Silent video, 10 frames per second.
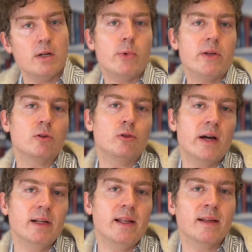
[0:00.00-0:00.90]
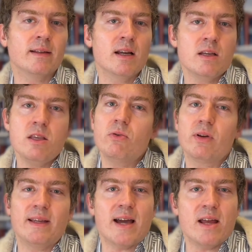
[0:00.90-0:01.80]
When you're traveling, you
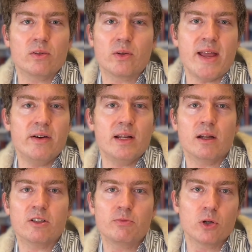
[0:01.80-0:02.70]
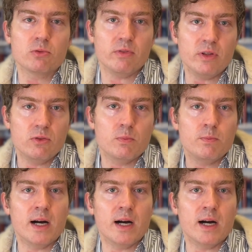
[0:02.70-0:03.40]
cannot carry a lot of books with you,